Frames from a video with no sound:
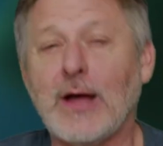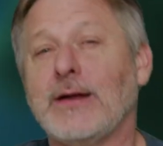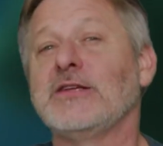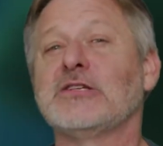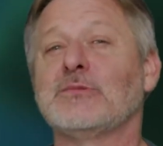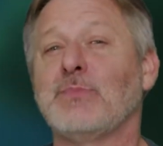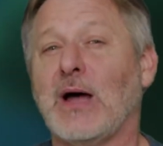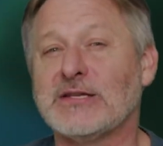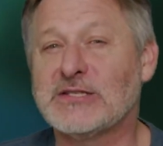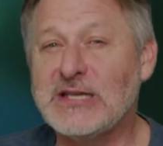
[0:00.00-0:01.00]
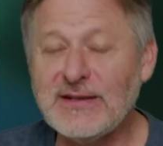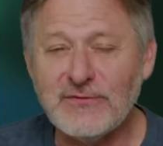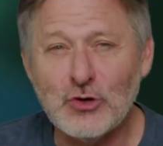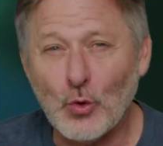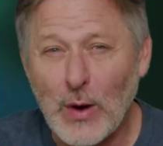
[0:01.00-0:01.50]
and this is by
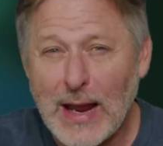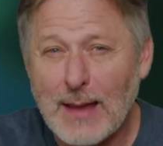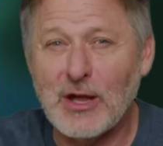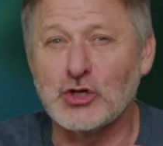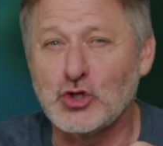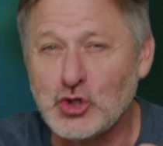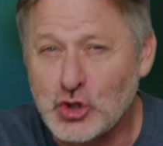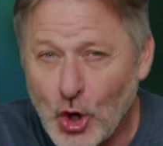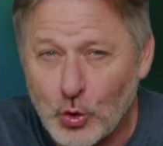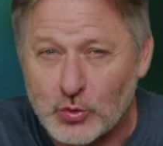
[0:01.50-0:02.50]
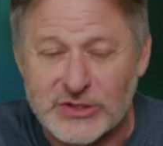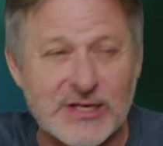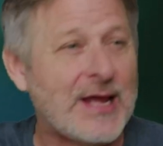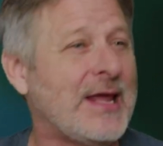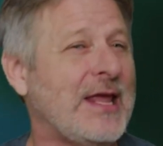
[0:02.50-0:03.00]
Stephen Graham Jones.
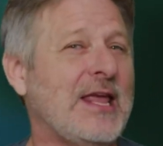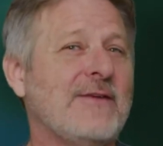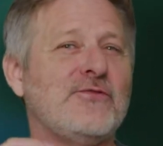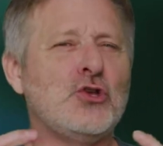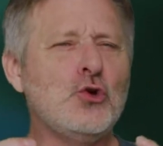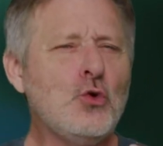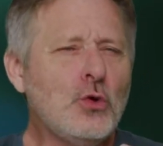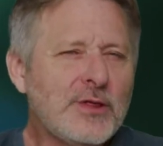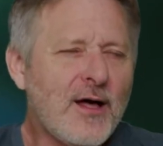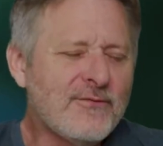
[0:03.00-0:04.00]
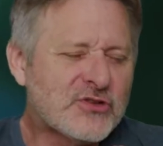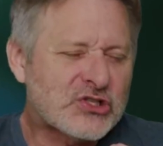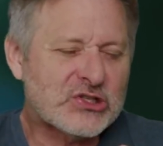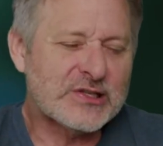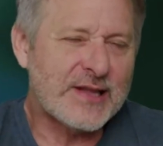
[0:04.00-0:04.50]
If you love
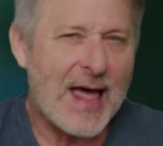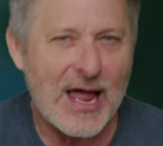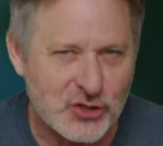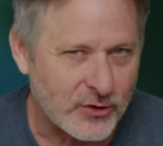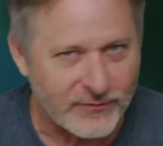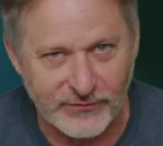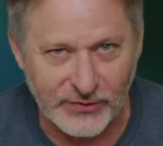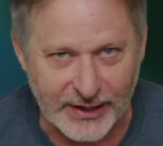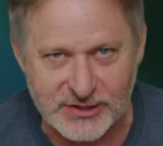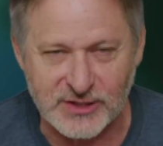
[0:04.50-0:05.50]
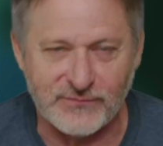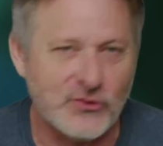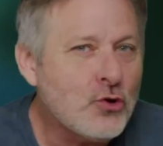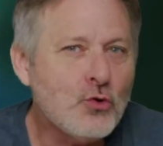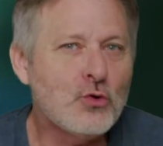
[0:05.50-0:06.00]
slasher flicks, if
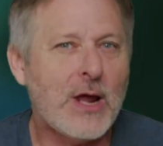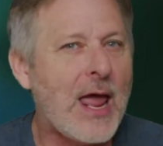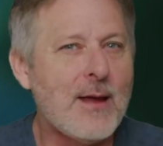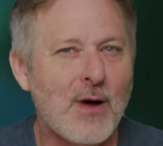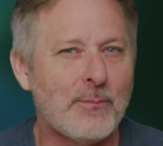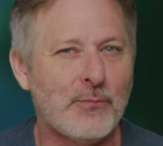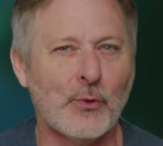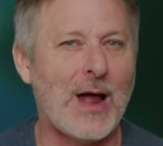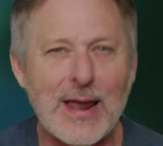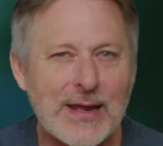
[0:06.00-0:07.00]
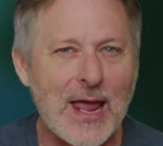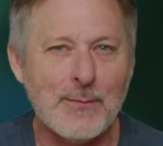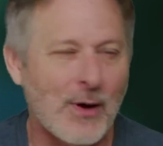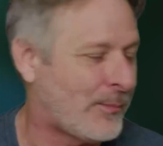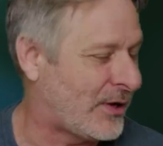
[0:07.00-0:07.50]
you came up when I came
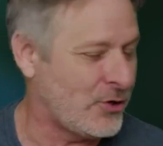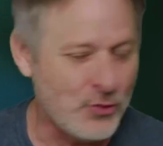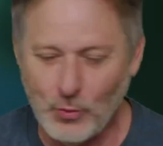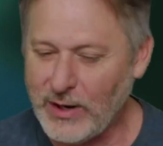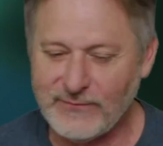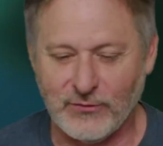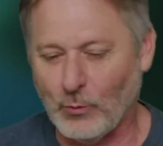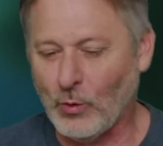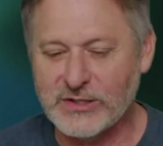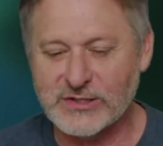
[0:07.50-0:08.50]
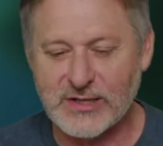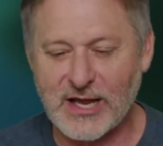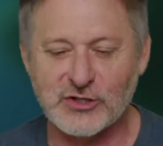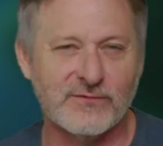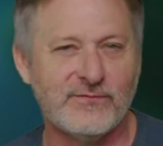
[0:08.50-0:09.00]
up and you went from one
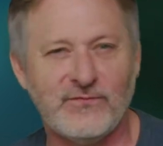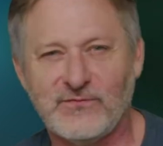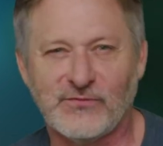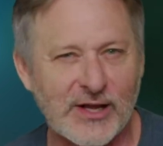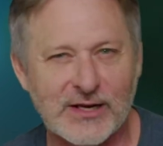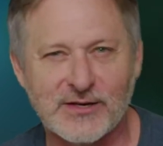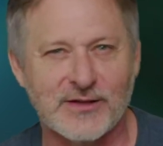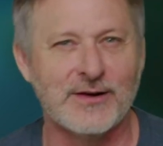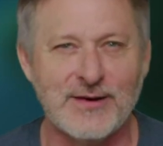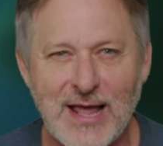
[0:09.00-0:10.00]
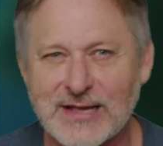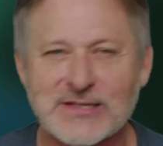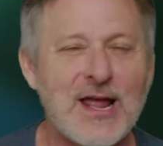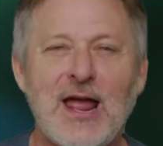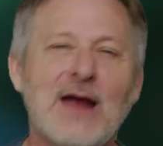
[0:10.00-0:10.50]
slasher flick to the next,
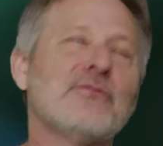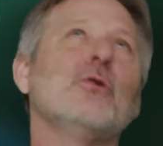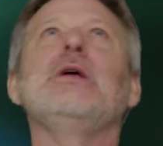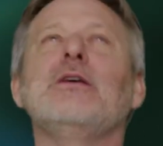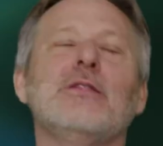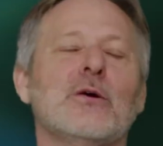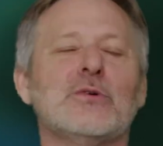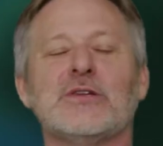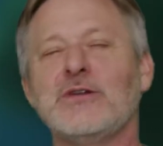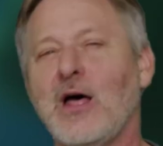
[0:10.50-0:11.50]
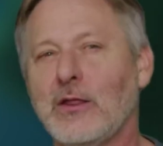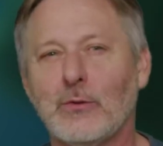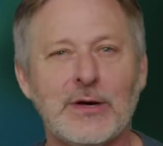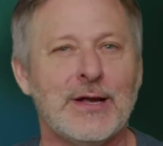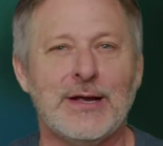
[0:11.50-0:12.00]
every weekend there was another
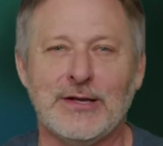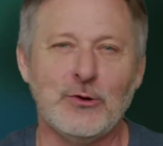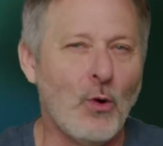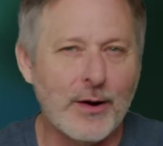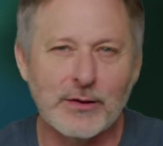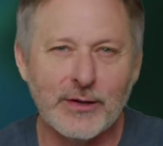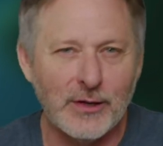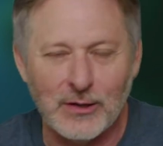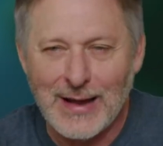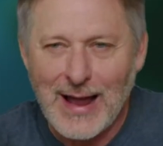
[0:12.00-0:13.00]
one, you want a little